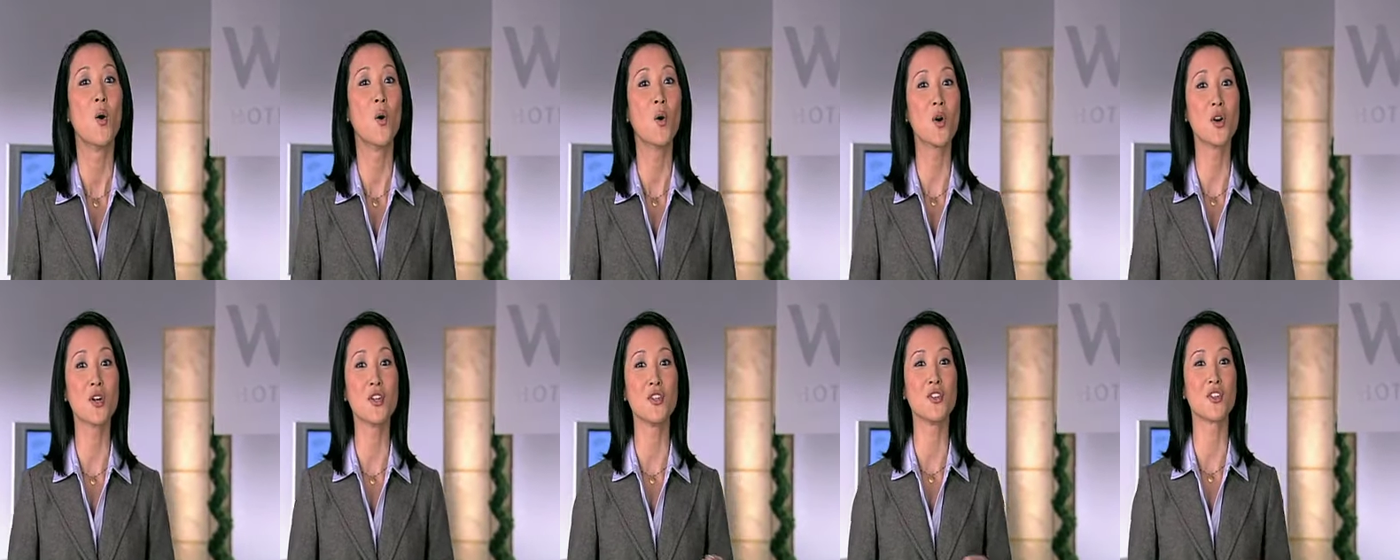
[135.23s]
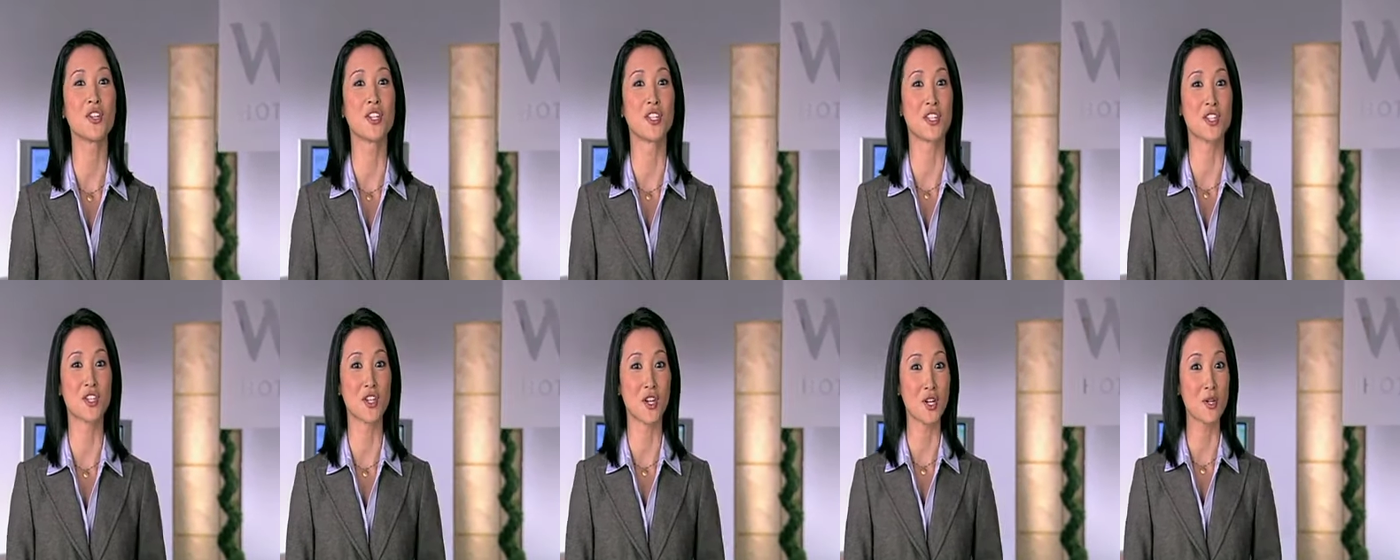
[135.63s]
Or you
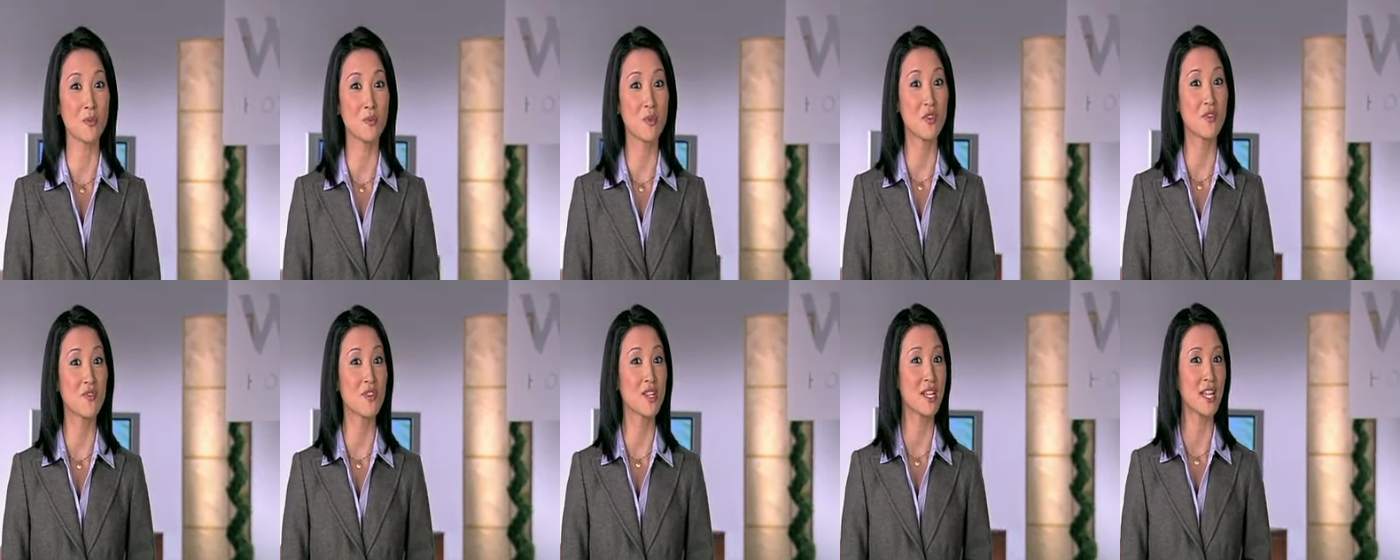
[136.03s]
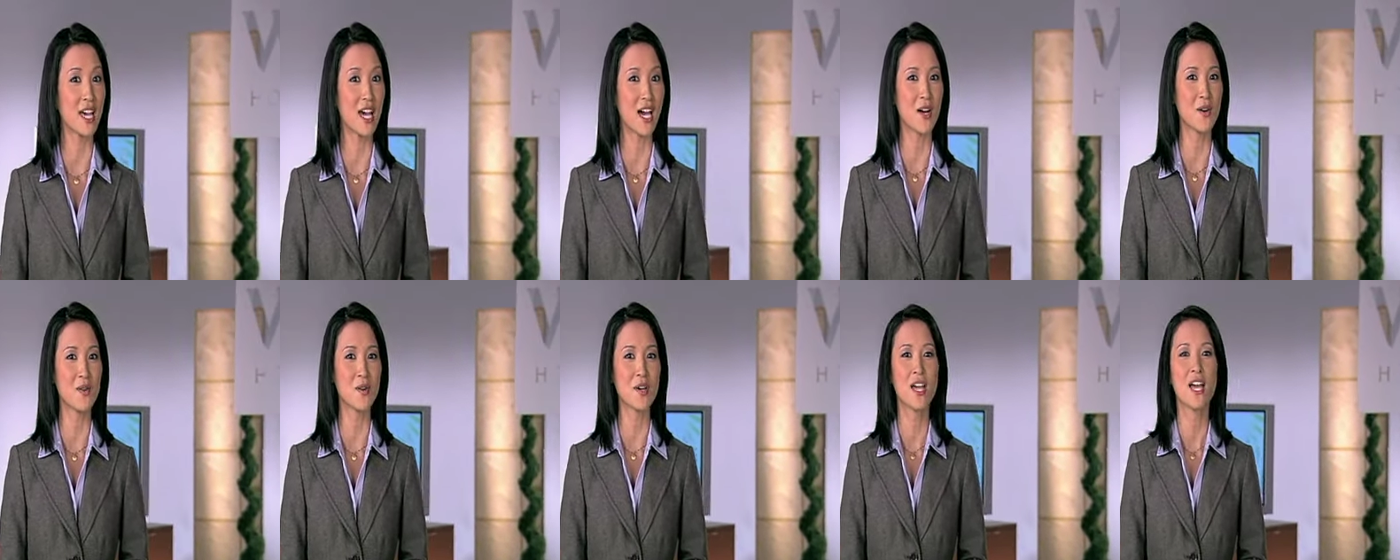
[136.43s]
can start a movie
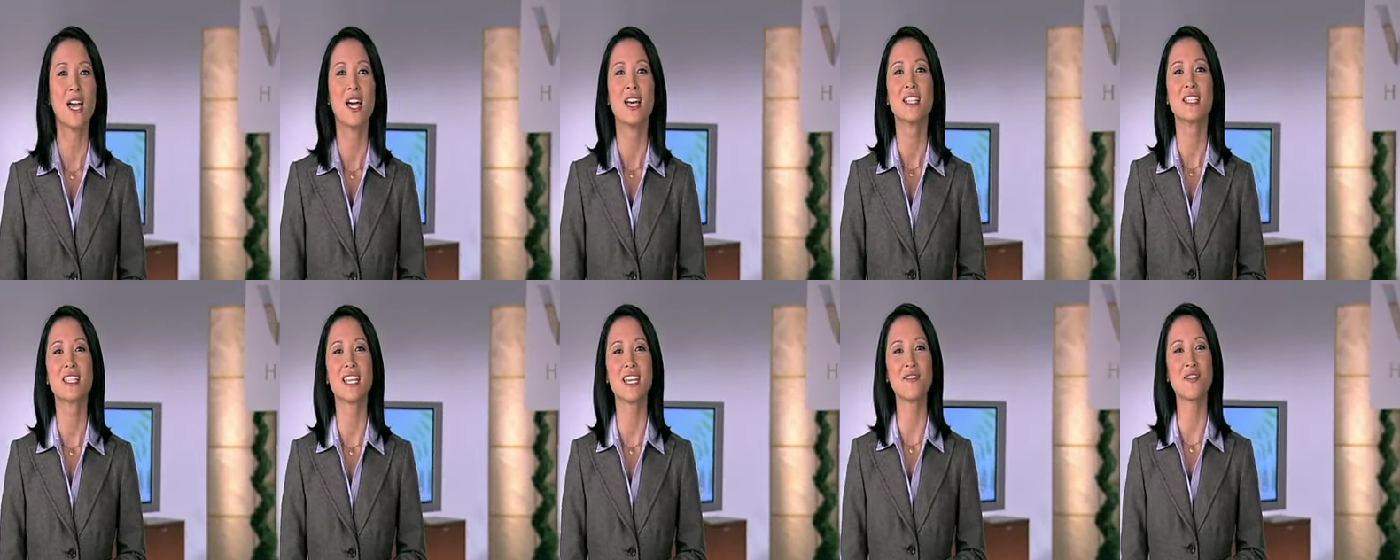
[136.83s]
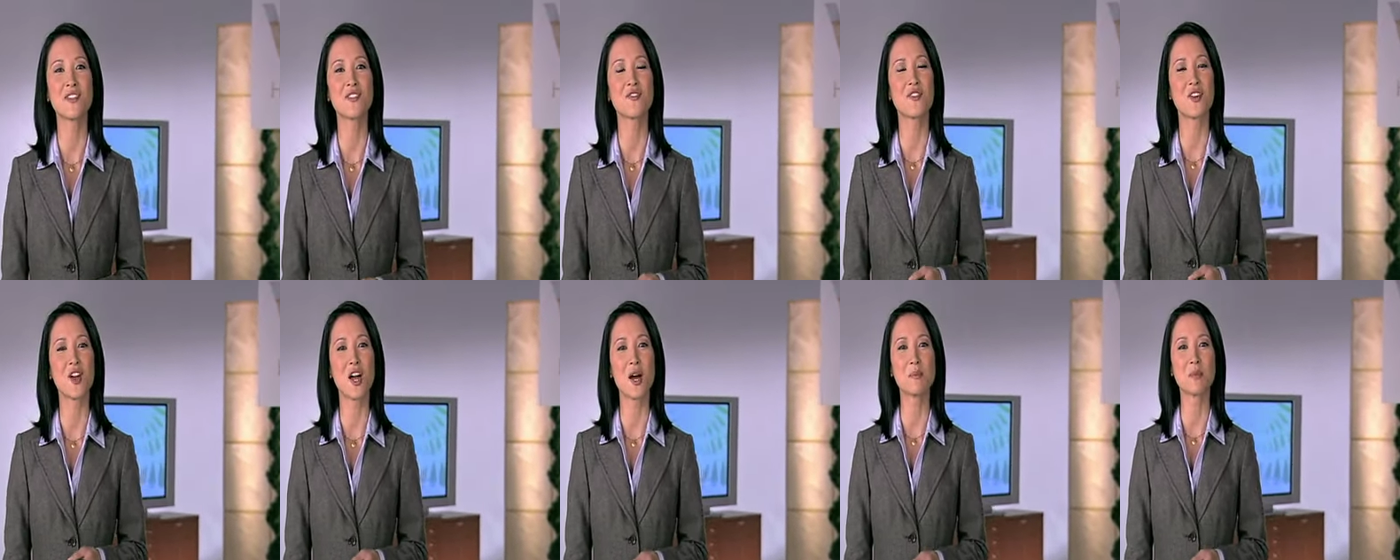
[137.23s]
now, save
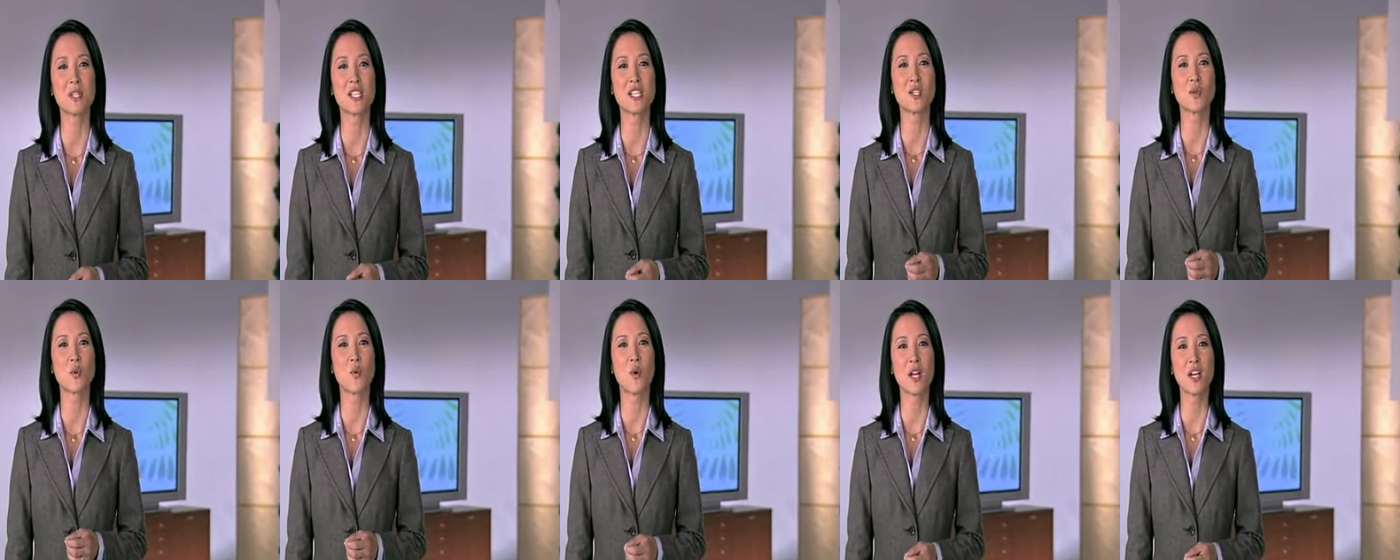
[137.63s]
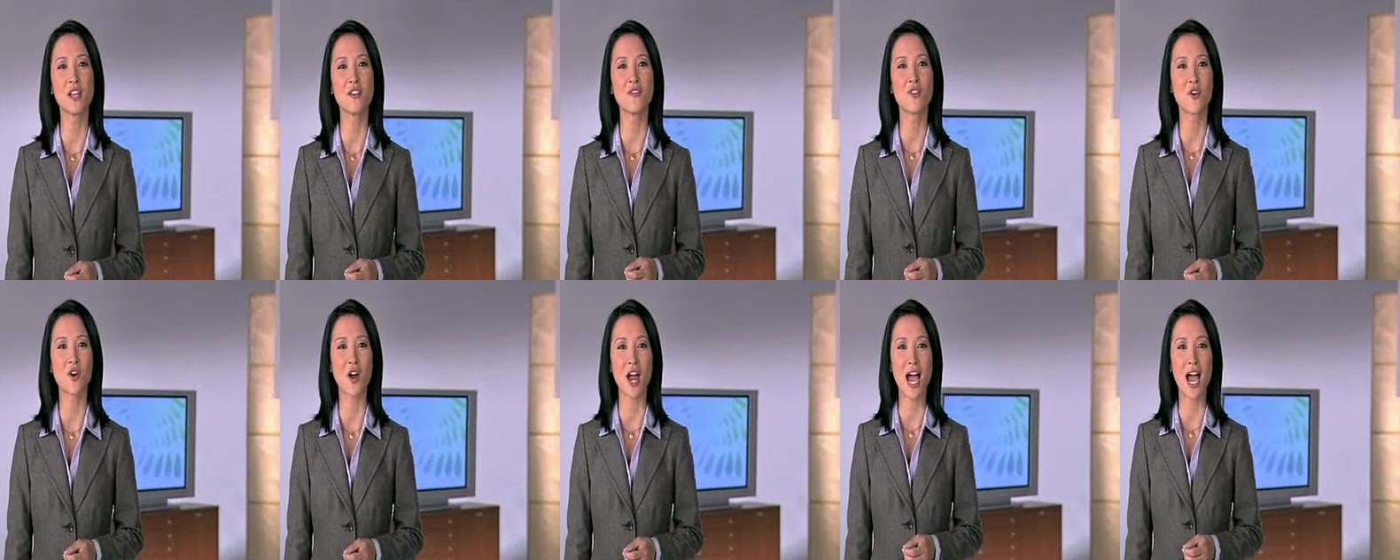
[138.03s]
it for up to 24